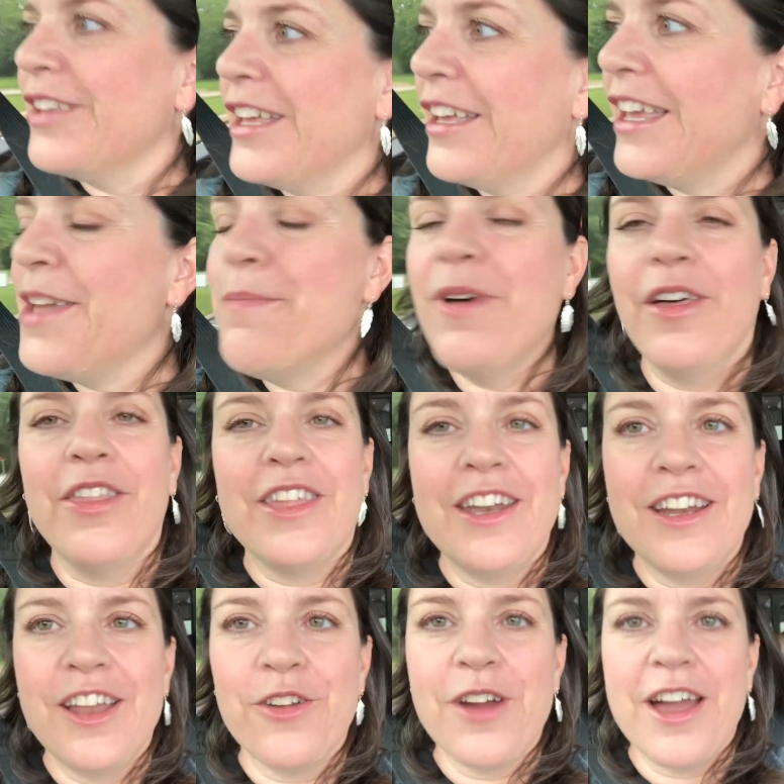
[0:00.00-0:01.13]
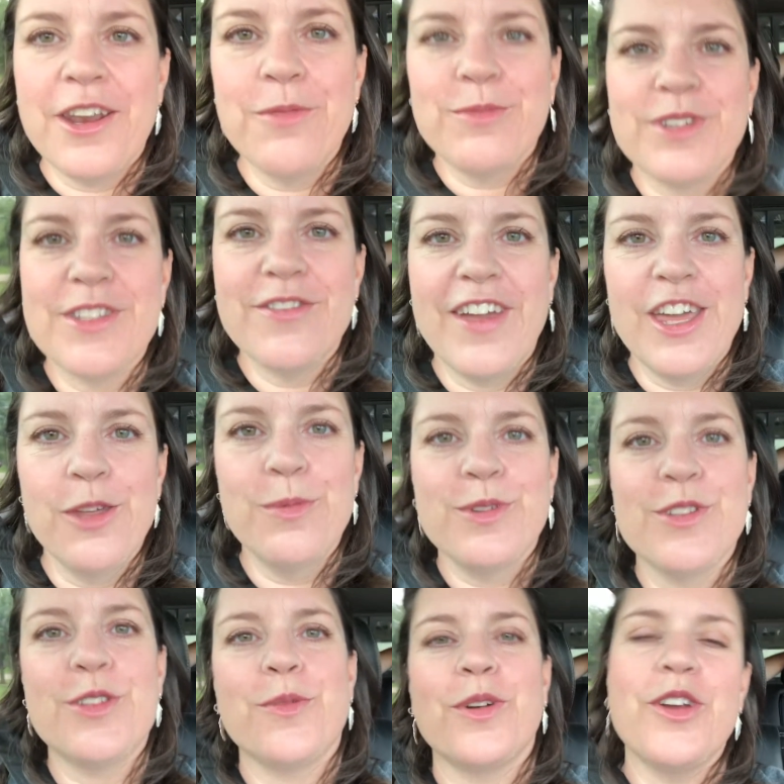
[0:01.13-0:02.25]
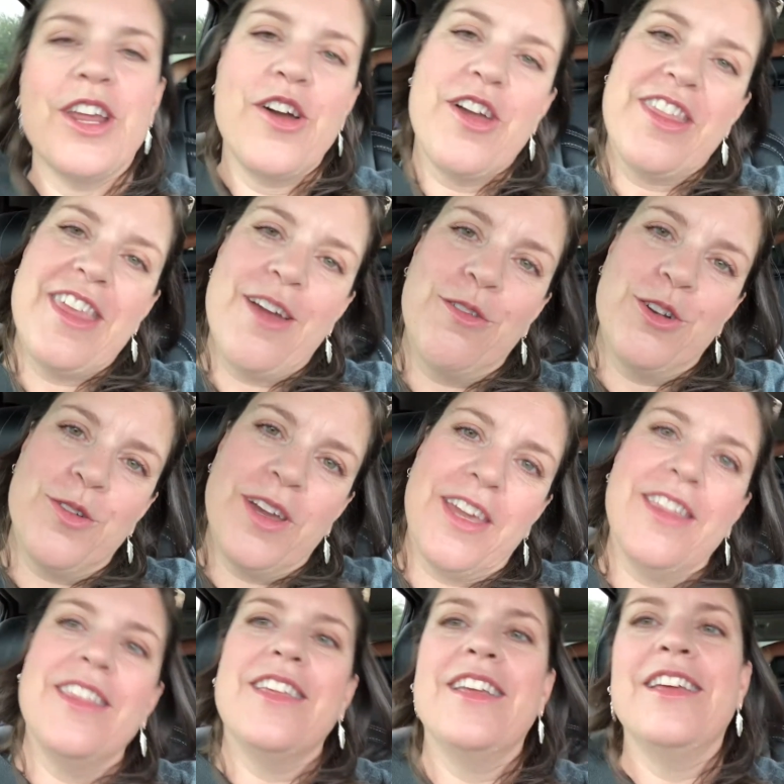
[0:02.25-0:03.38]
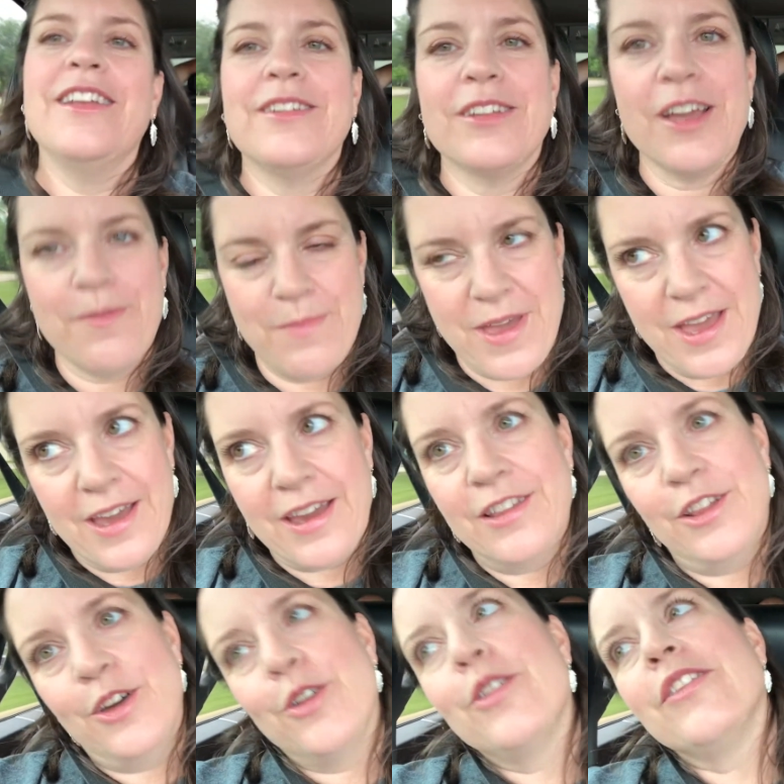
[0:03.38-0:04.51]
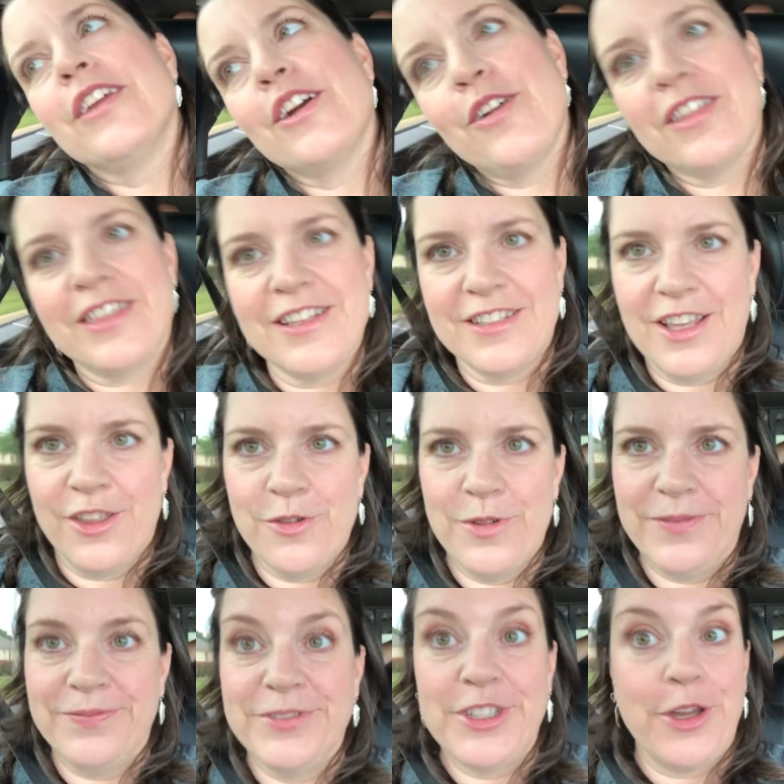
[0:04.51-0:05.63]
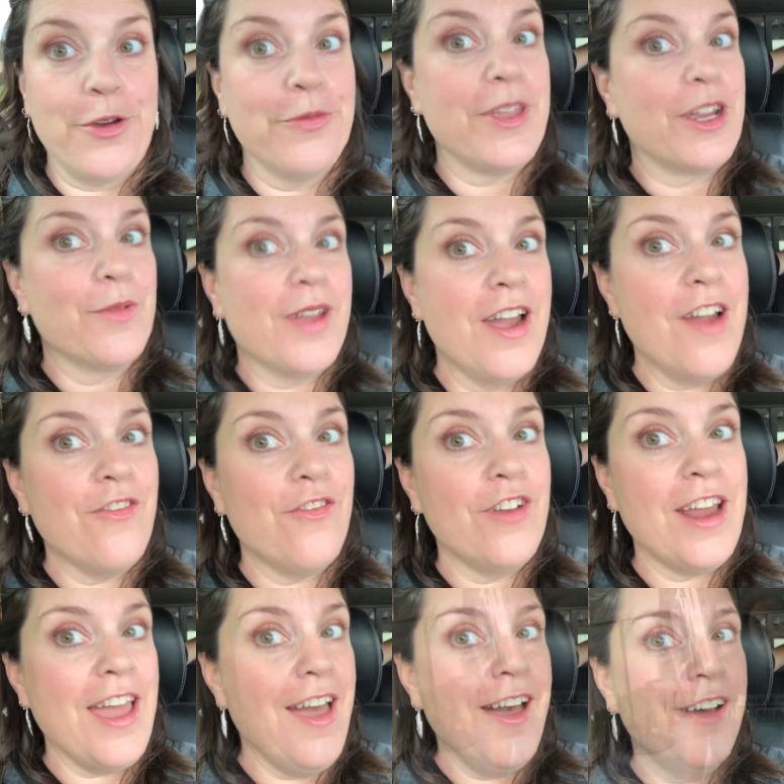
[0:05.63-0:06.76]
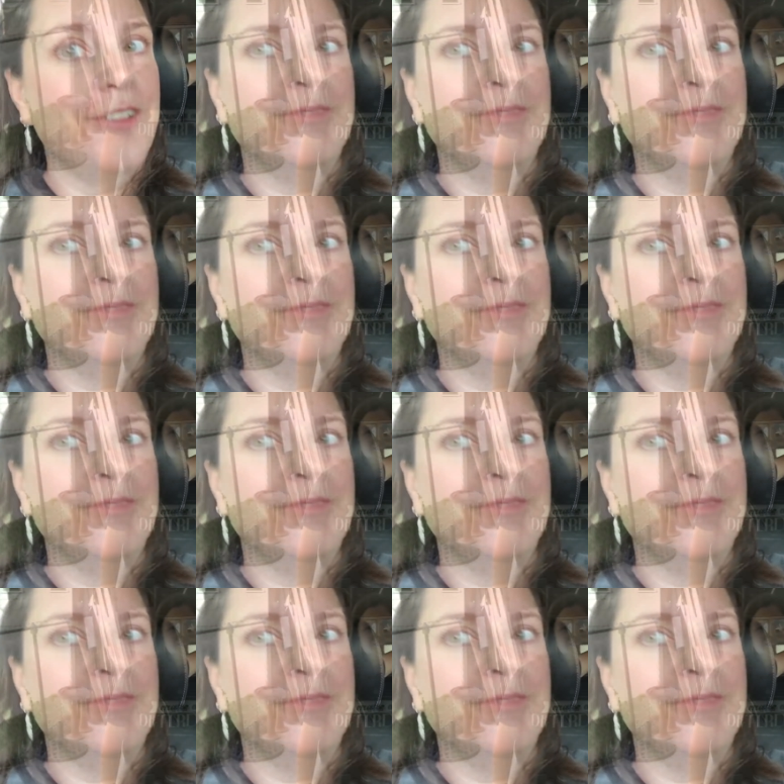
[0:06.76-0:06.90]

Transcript: email that another item was available, so we're going to go get that real quick and then come back, unload, and then go get this other one. So there we are for now.